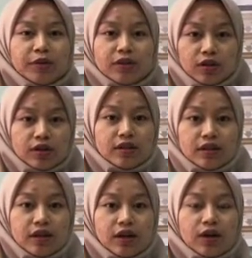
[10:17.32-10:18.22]
talked
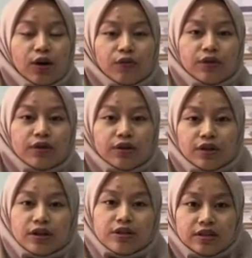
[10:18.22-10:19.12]
over the
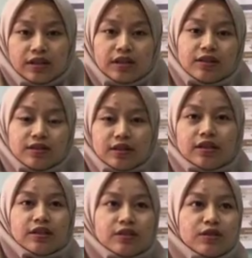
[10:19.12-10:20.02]
years and years and
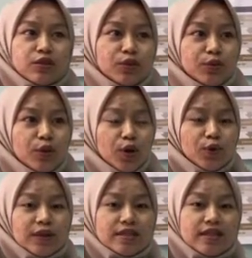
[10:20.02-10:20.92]
years. So
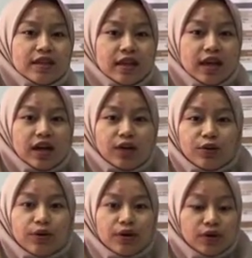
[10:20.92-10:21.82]
you can see that
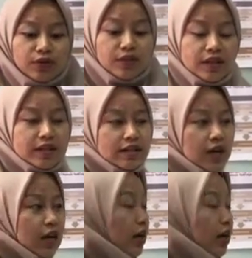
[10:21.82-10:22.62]
how all of these